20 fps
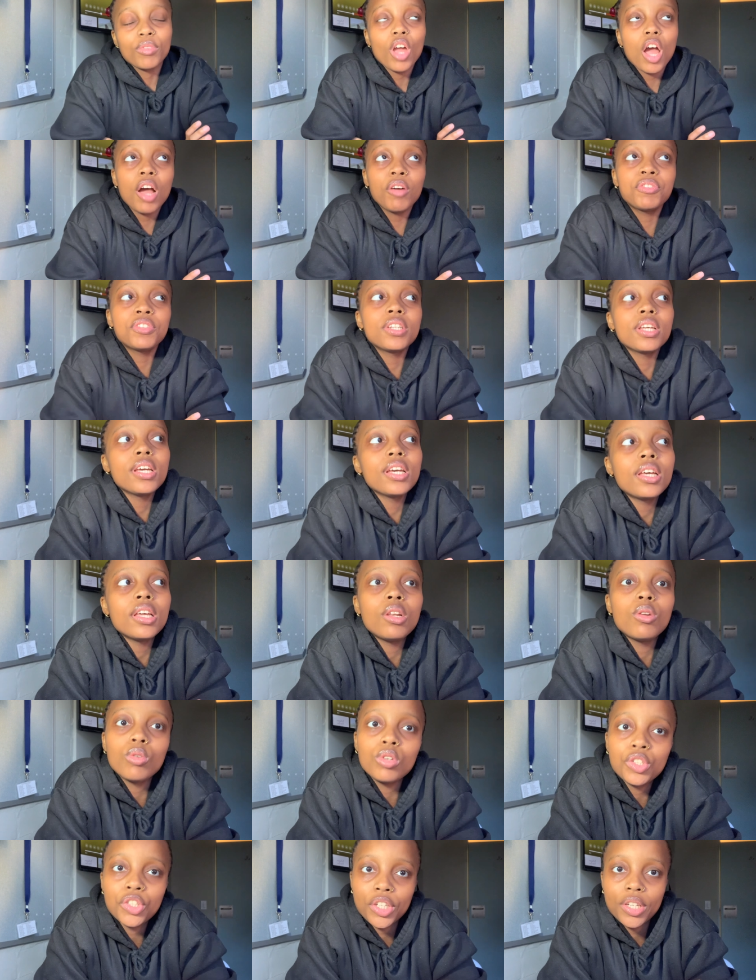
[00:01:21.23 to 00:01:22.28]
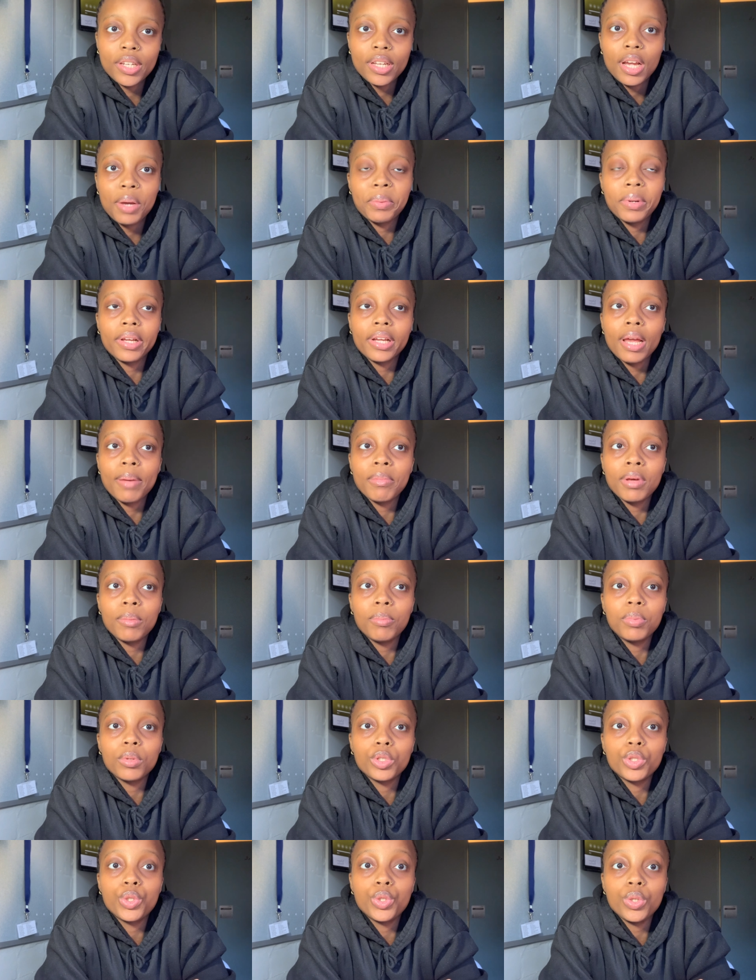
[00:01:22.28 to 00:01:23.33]
after laundry i'm gonna come up
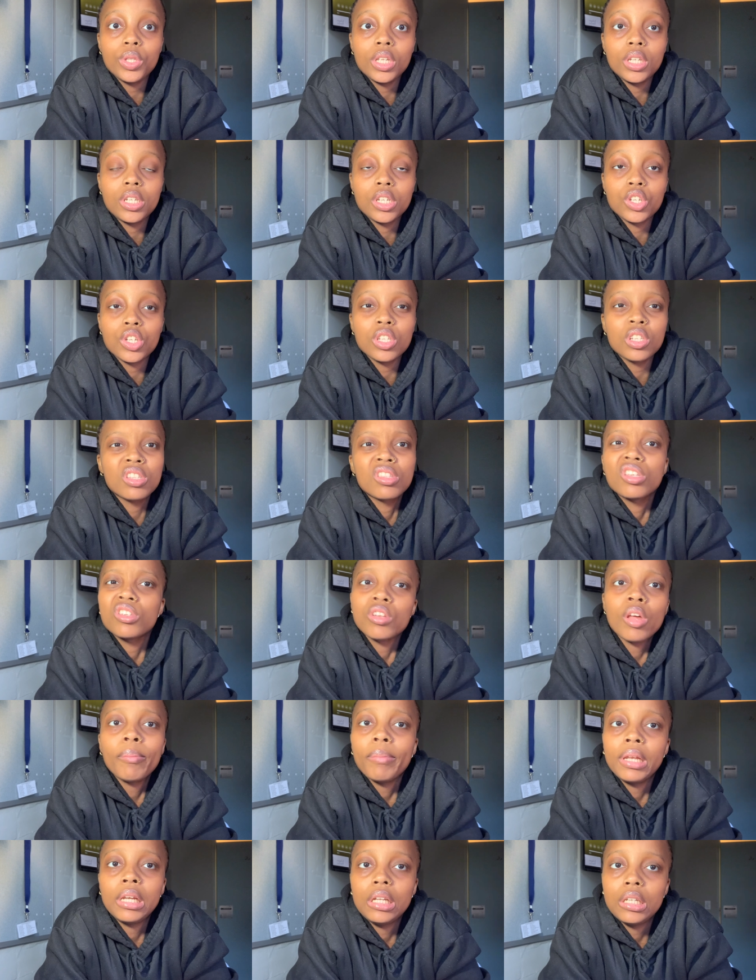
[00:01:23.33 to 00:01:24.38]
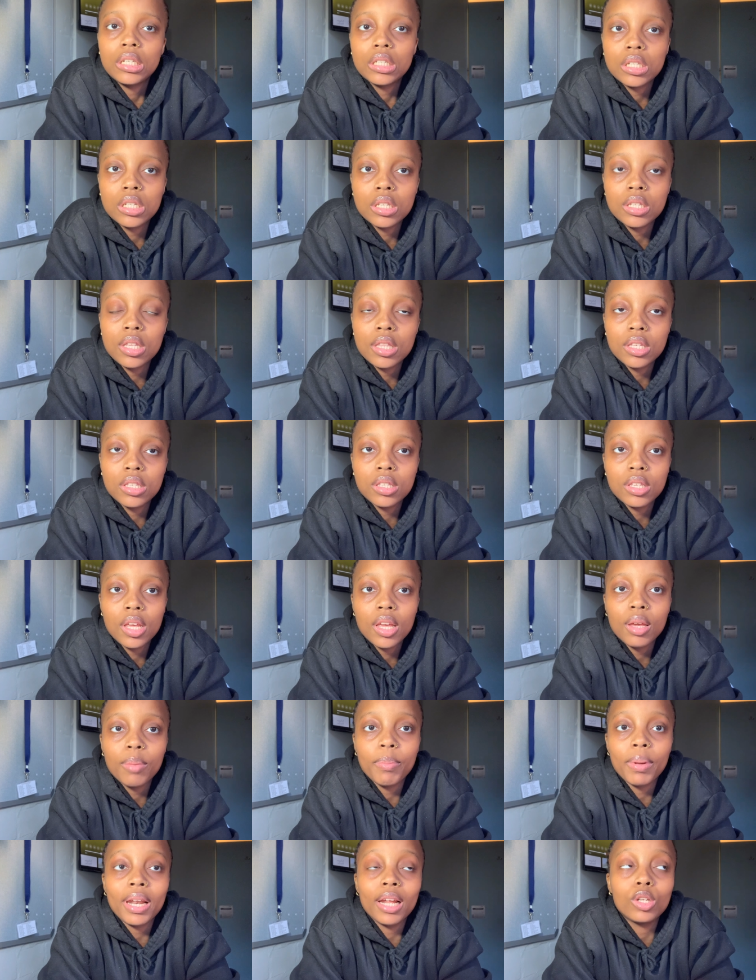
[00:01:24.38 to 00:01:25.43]
do the dishes there's not many dishes in the
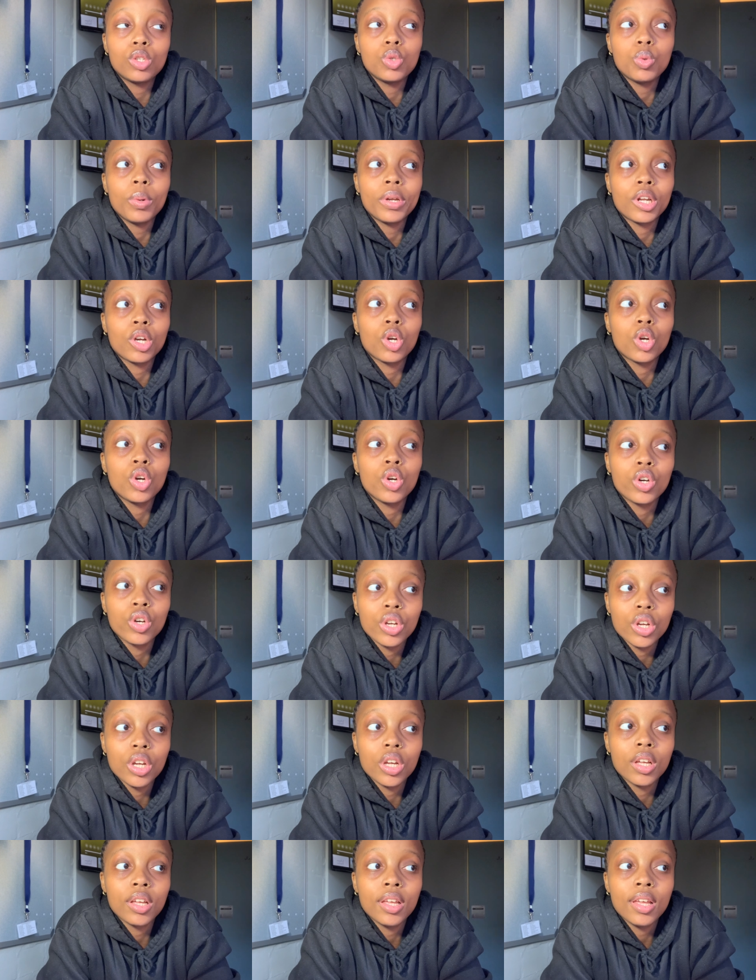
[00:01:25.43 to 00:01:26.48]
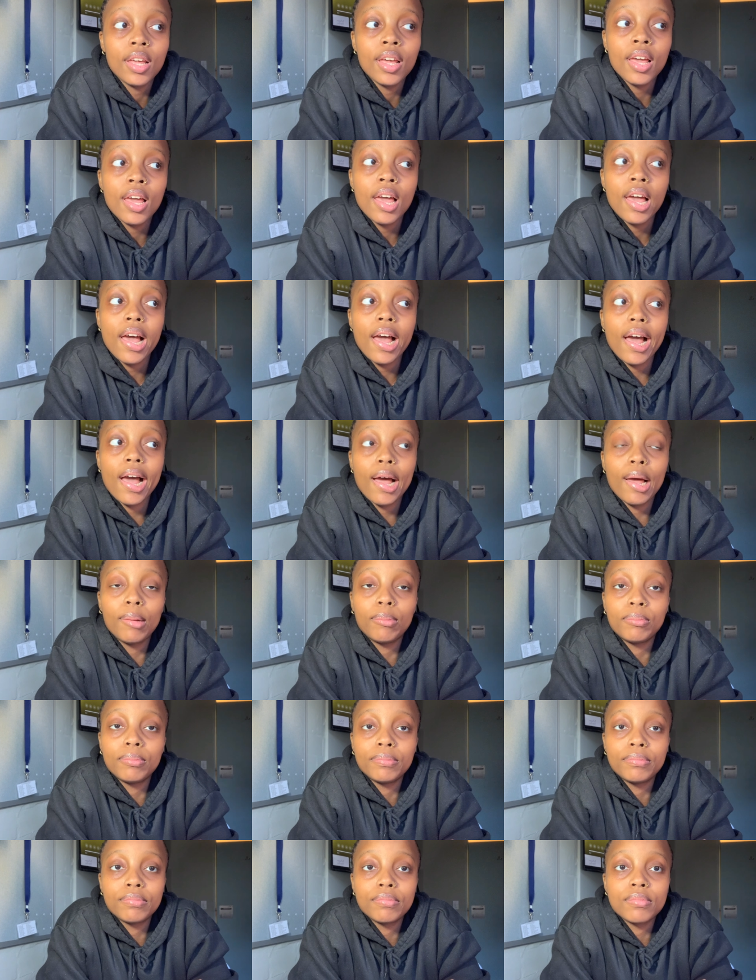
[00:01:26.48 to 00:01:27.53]
sink but i do want to cook
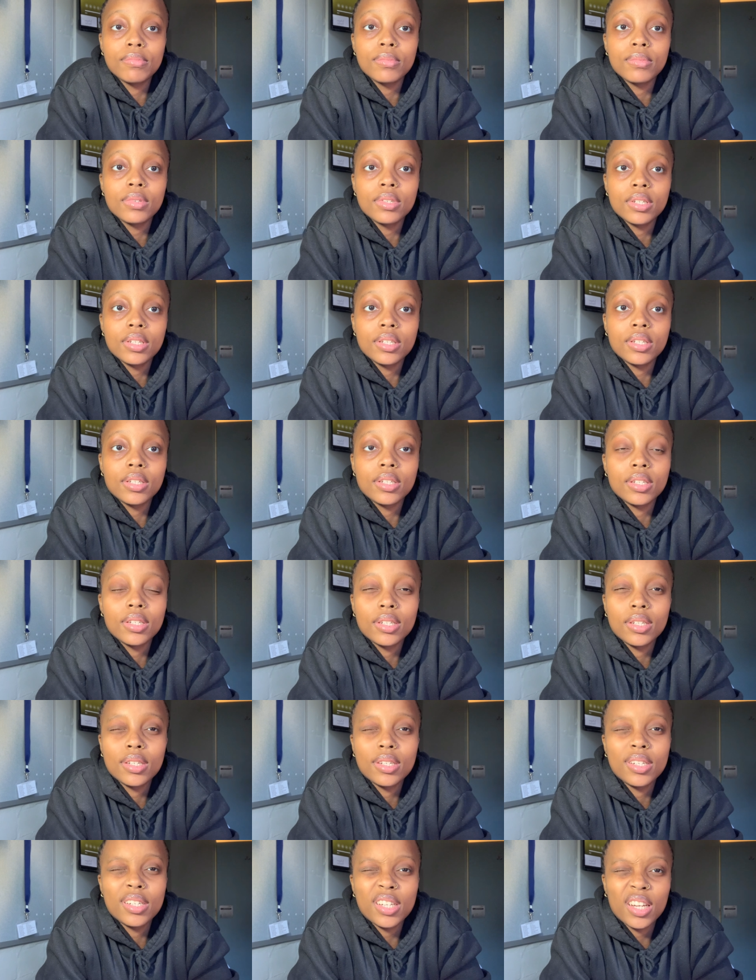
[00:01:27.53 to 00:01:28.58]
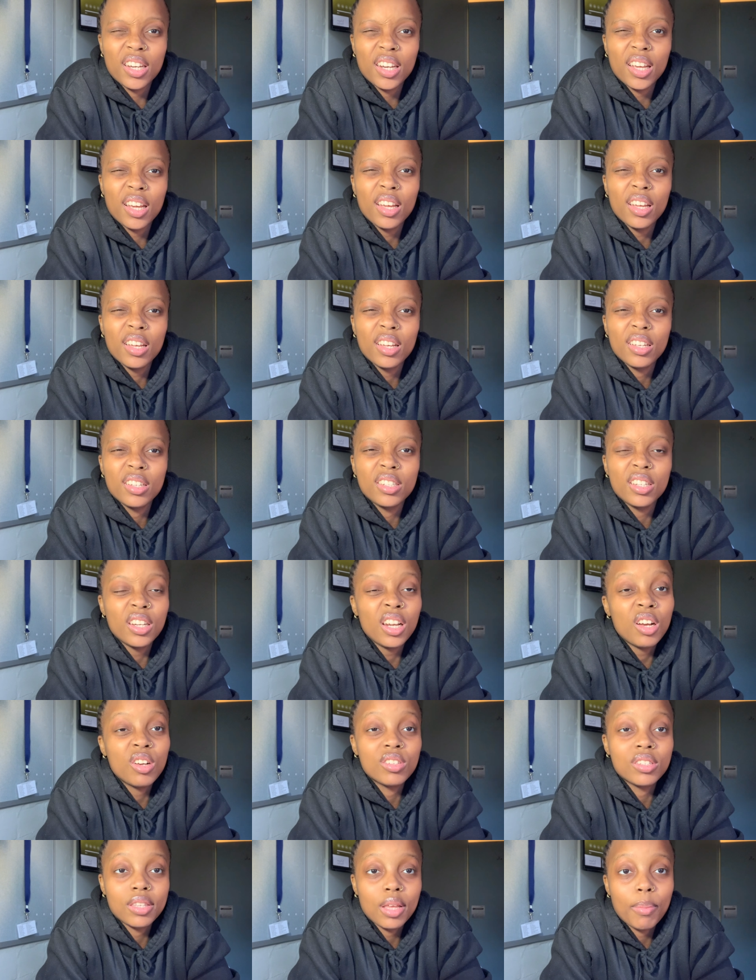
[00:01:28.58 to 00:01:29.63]
um dinner dinner
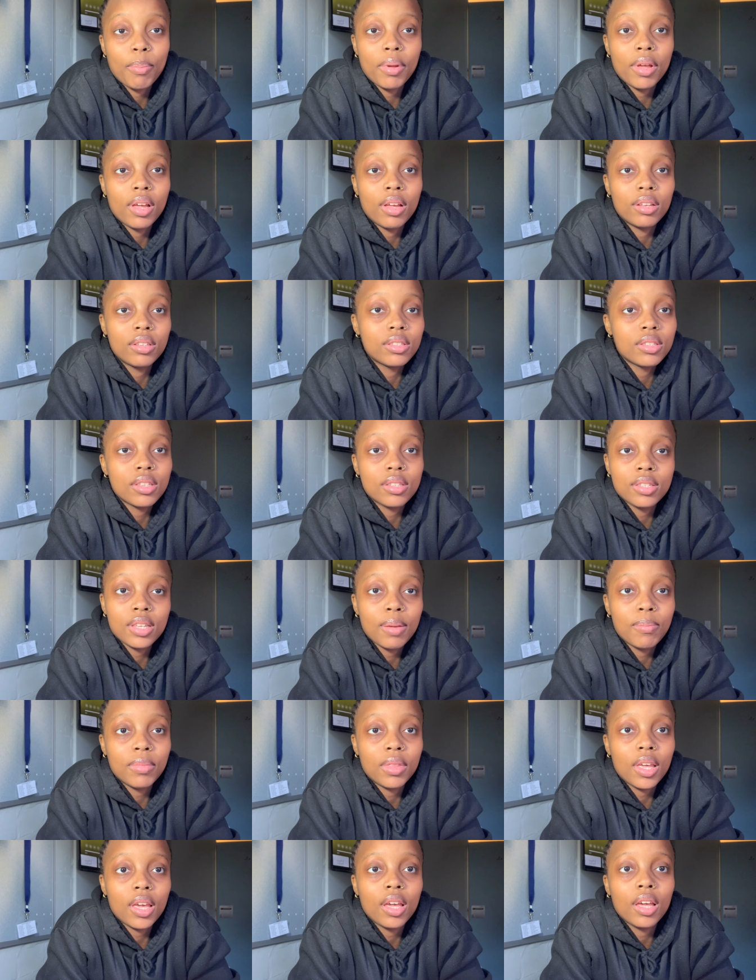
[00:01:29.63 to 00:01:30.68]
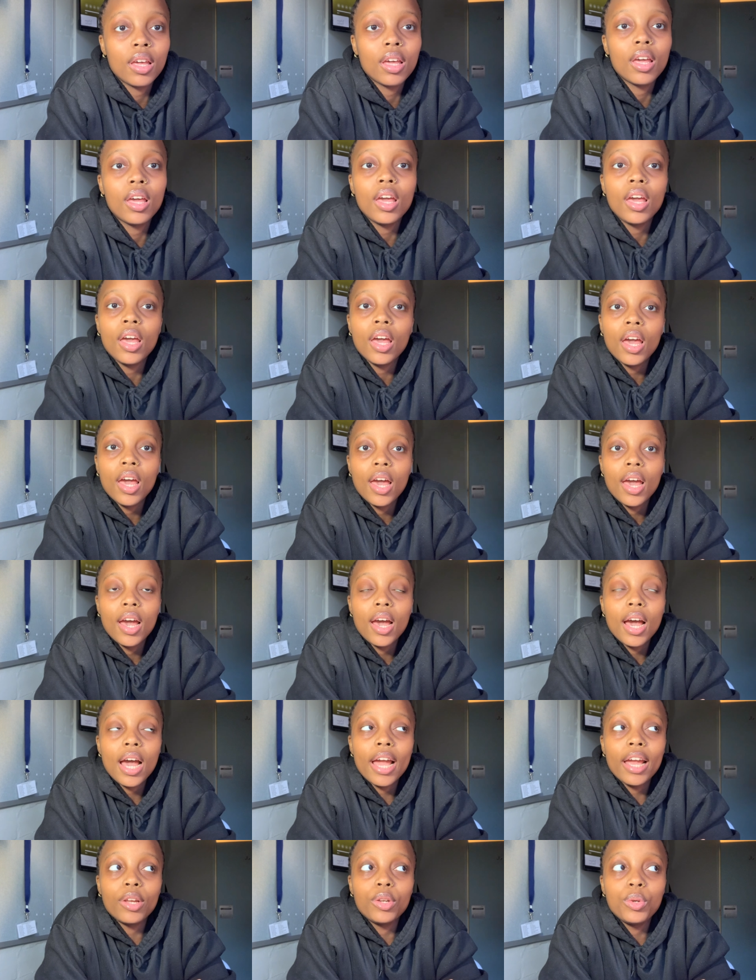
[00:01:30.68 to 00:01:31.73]
or supper it's the same thing
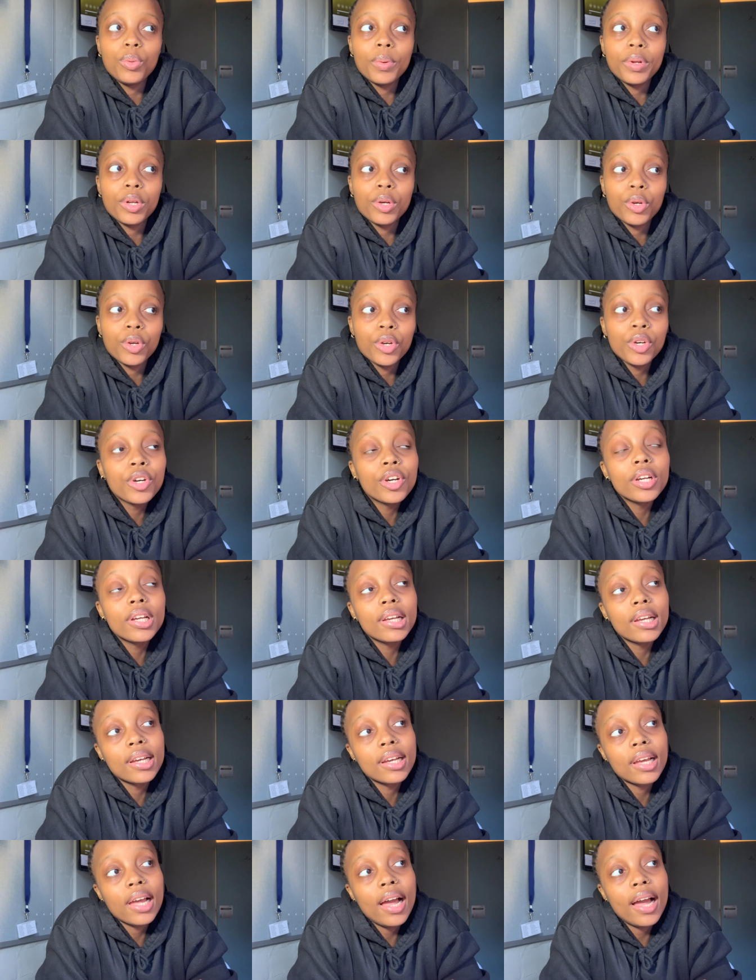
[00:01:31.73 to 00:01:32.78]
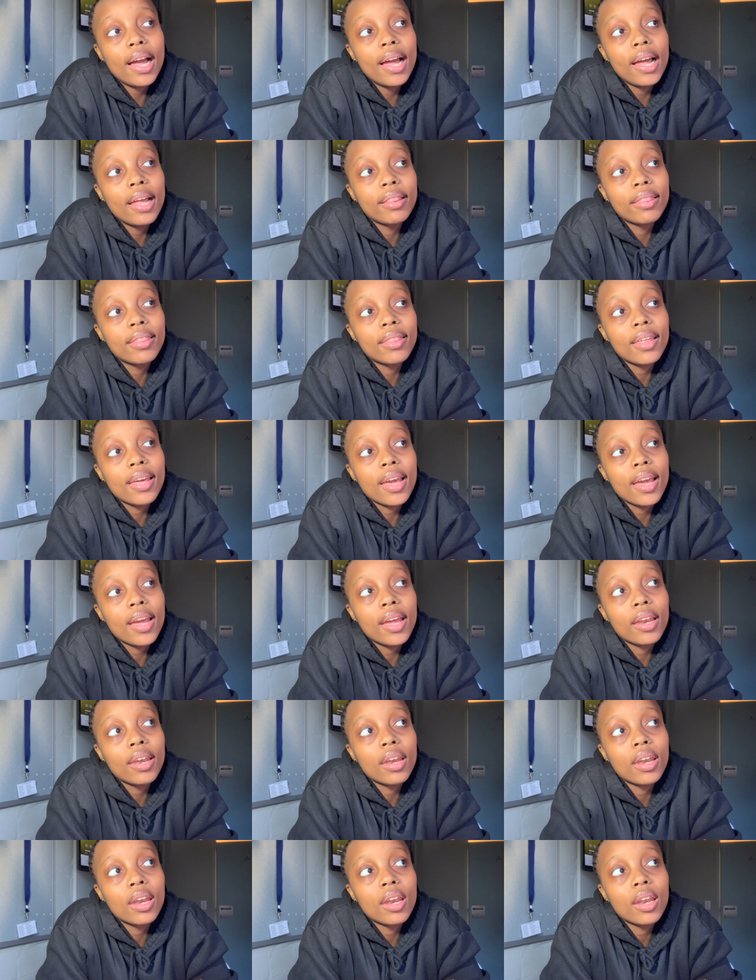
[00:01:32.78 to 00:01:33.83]
i do want to cook and
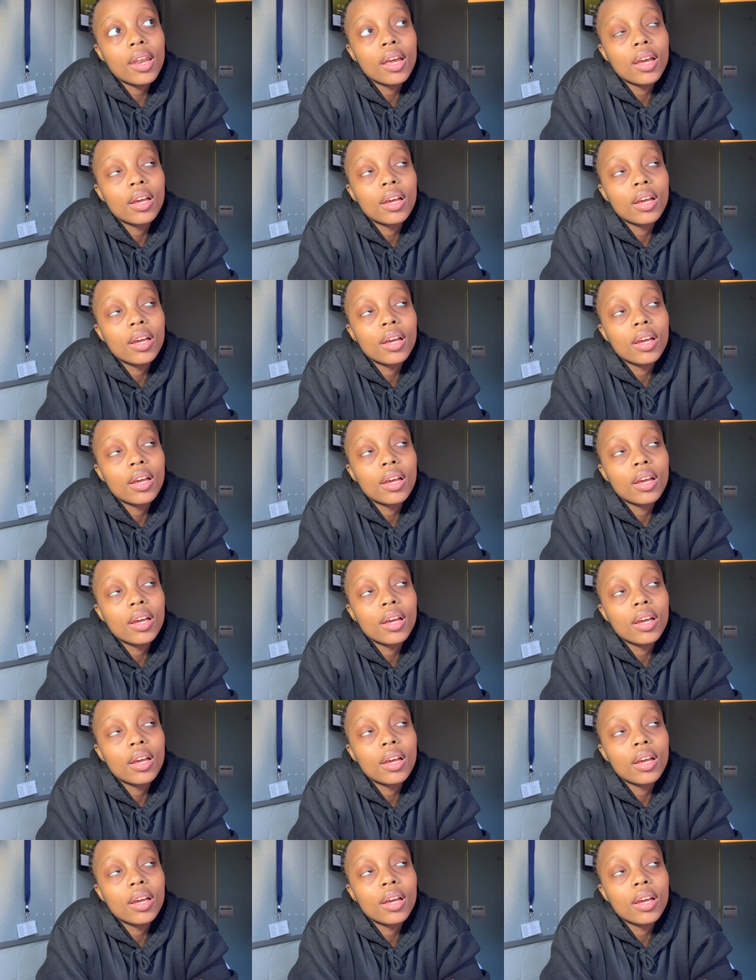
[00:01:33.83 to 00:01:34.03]
then